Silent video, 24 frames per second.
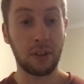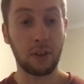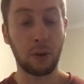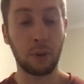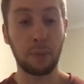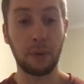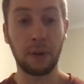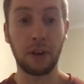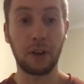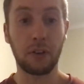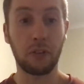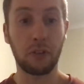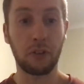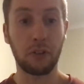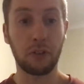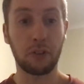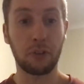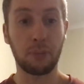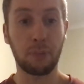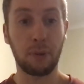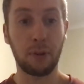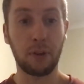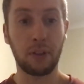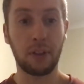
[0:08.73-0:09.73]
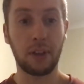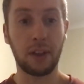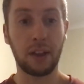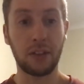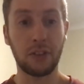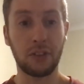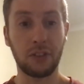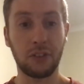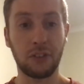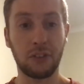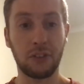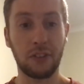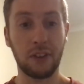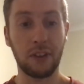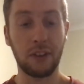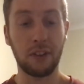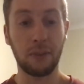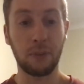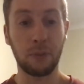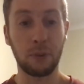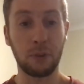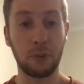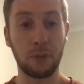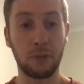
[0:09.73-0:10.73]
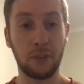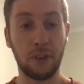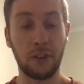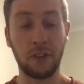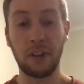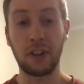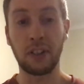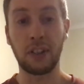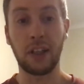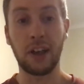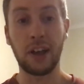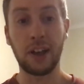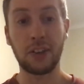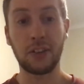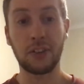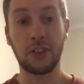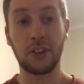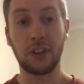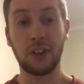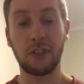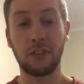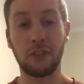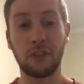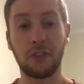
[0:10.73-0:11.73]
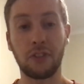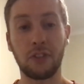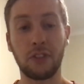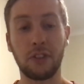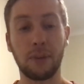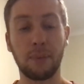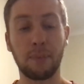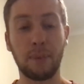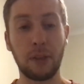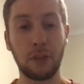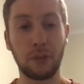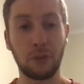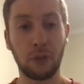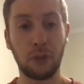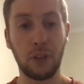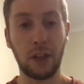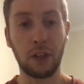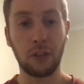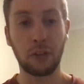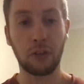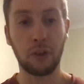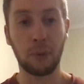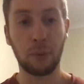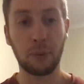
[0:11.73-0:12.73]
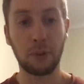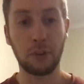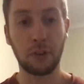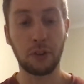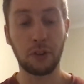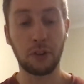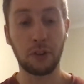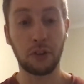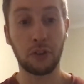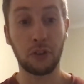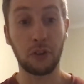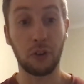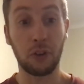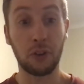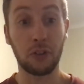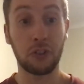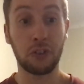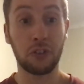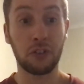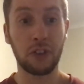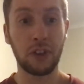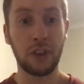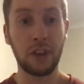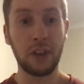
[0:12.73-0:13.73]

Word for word: Coming across the podcast itself was very enlightening for the mental health topics you discuss,